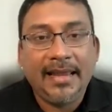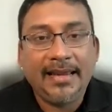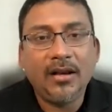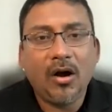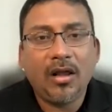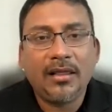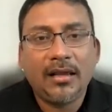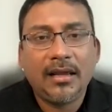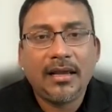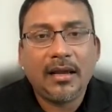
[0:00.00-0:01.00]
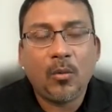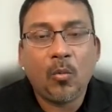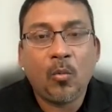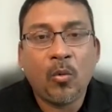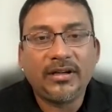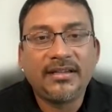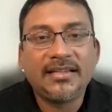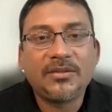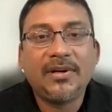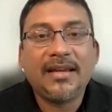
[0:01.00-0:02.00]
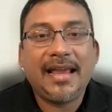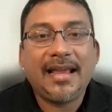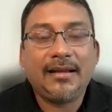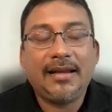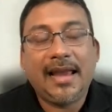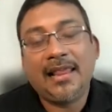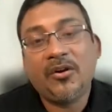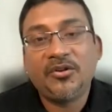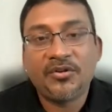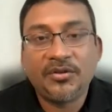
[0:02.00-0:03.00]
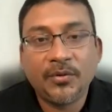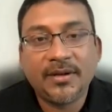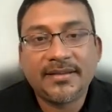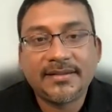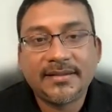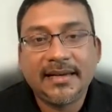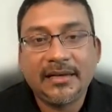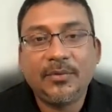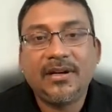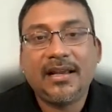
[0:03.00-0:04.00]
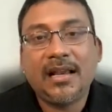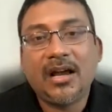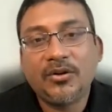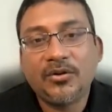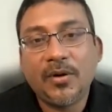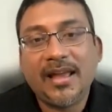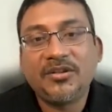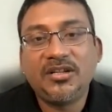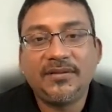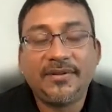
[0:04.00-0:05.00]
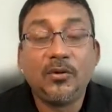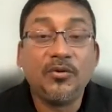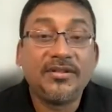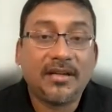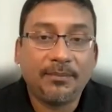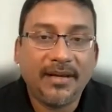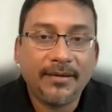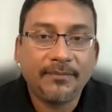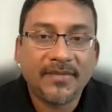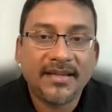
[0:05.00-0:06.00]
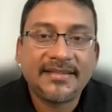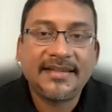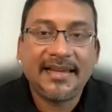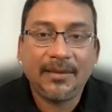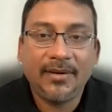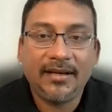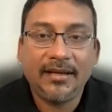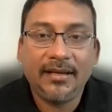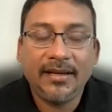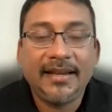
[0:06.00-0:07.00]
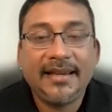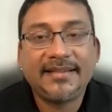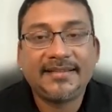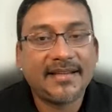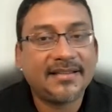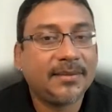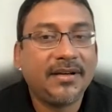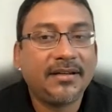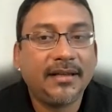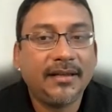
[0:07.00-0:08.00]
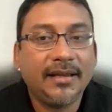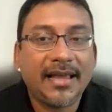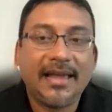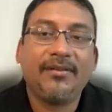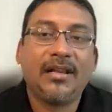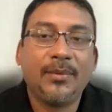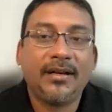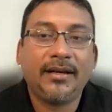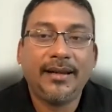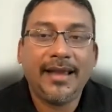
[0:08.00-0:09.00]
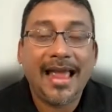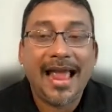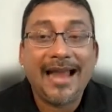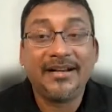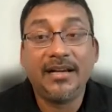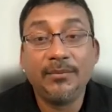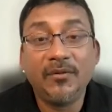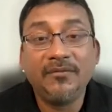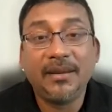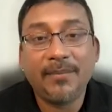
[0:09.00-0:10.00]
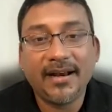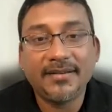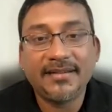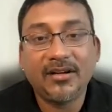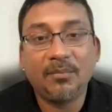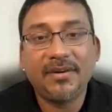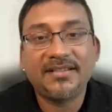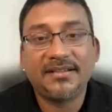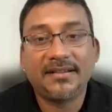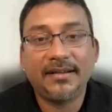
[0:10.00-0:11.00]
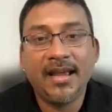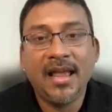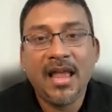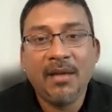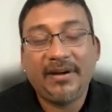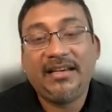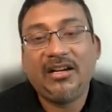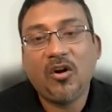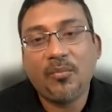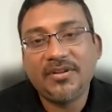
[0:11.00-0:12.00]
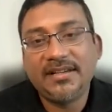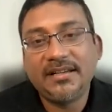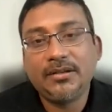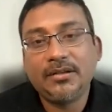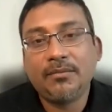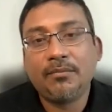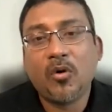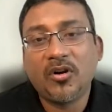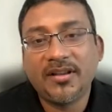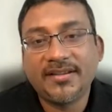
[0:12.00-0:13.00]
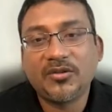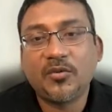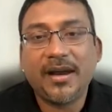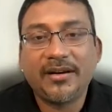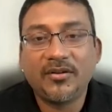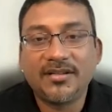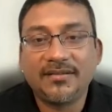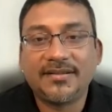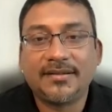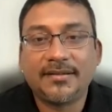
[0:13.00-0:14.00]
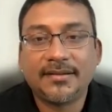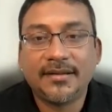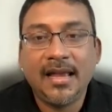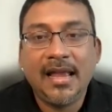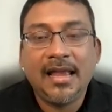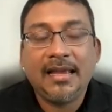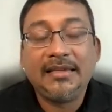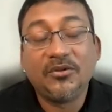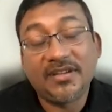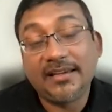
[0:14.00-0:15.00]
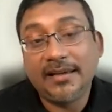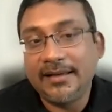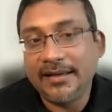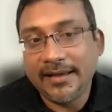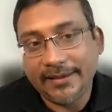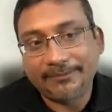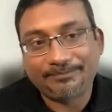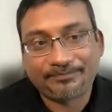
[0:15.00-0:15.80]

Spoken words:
In all, what this will allow you to do is, it will allow you to achieve loose coupling, scalability, extensibility, availability, and remove dependency complexity by decomposing monoliths to microservices using EDA.